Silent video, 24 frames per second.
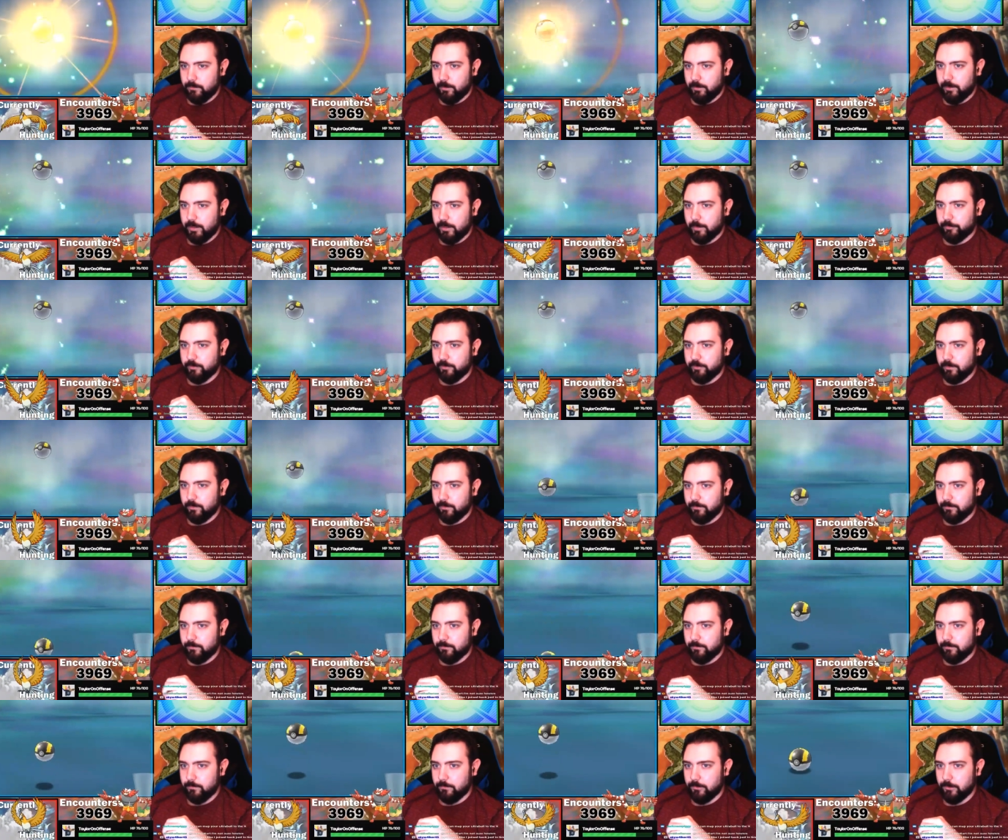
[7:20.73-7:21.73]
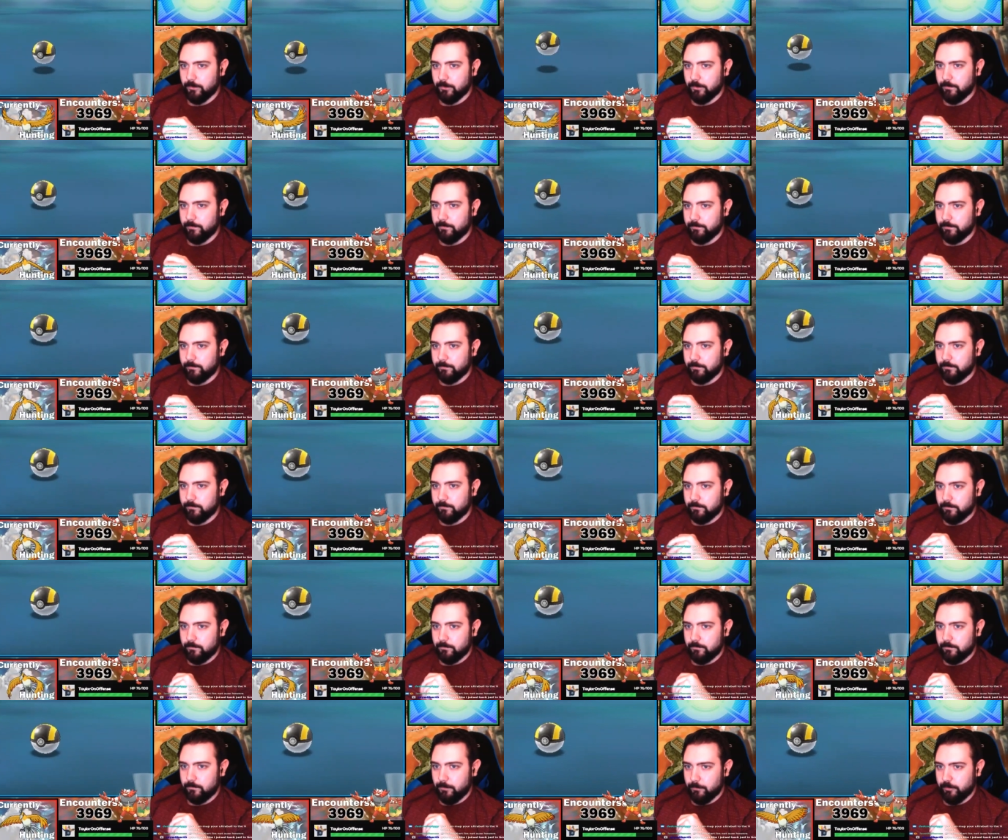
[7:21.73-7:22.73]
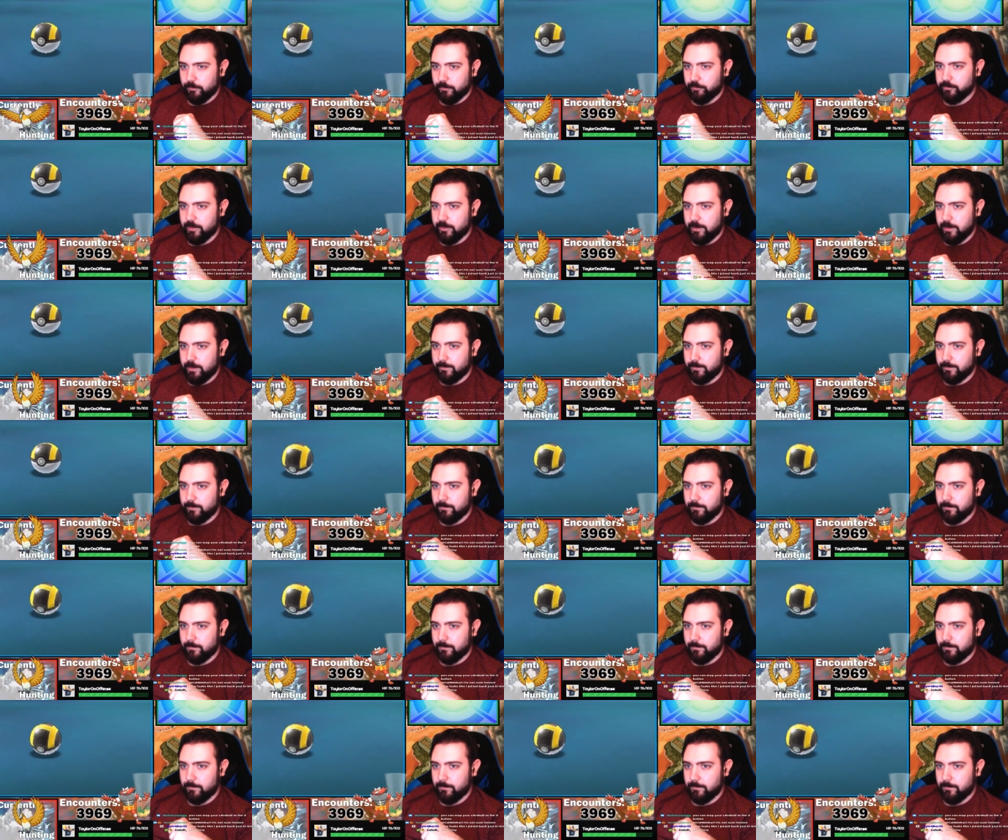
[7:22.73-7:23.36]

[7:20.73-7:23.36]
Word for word: Crit capture? No. One shake.